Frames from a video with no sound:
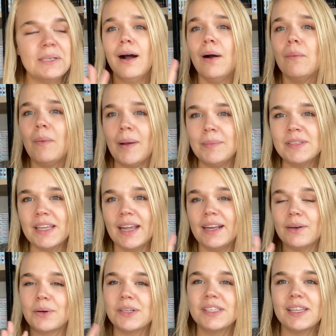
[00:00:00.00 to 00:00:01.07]
a website,
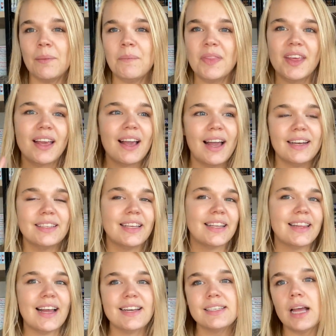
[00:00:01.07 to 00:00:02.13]
or something kind of like
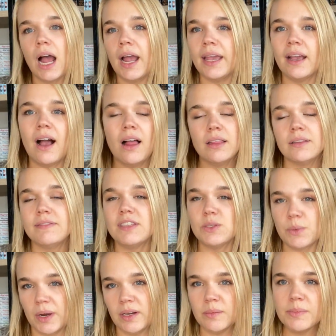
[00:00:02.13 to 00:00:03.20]
that, tying all of these
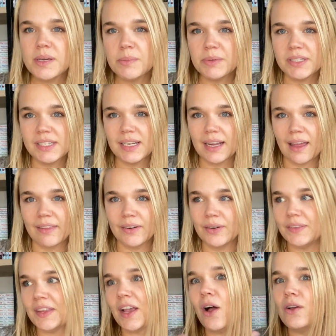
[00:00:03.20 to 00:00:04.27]
random people together
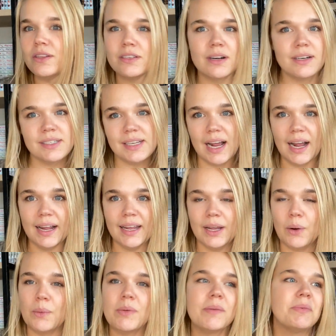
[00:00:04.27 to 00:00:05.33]
and they all start dying,
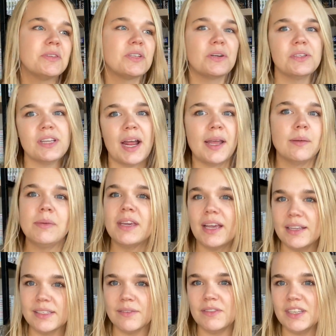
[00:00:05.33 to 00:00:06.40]
or people start dying
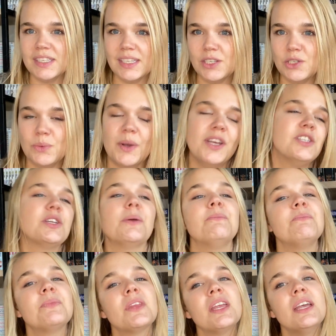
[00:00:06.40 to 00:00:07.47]
because of this situation.
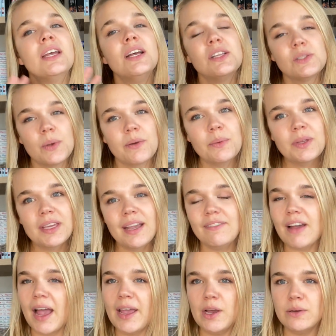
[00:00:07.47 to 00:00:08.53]
So I really have
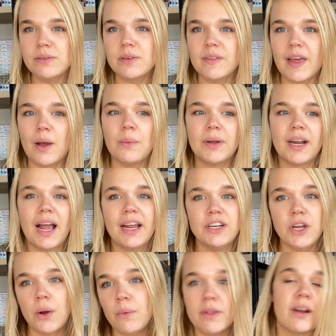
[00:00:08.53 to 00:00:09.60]
high hopes for that one. I
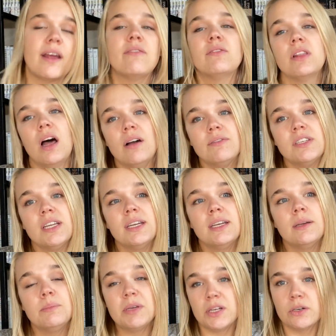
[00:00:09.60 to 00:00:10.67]
know that I've loved
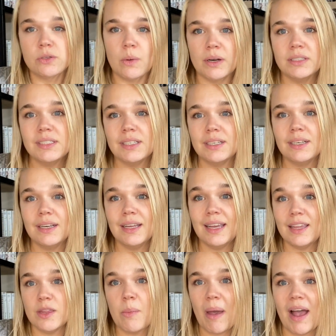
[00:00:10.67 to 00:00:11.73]
Peter Swanson in
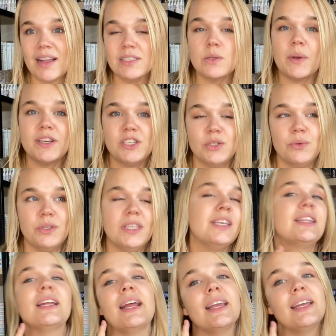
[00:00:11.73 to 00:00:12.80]
the past, so I do think
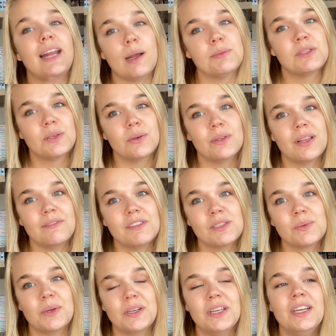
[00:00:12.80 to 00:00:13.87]
that I could absolutely love this
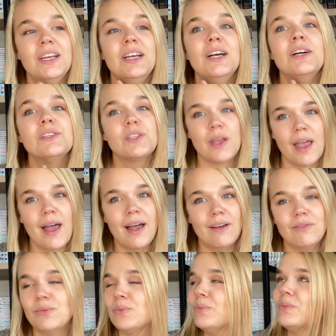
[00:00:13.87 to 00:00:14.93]
one. So I have
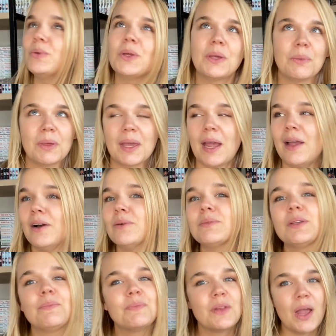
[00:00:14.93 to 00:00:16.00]
really, really high hopes.
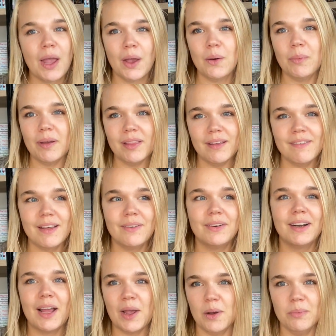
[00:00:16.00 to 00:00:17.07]
I hope I love that one.
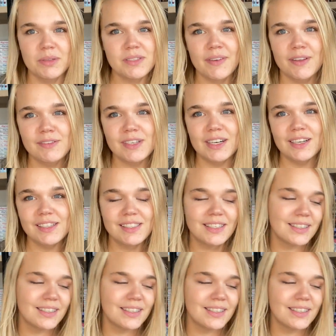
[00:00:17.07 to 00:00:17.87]
I hope it's 5 stars.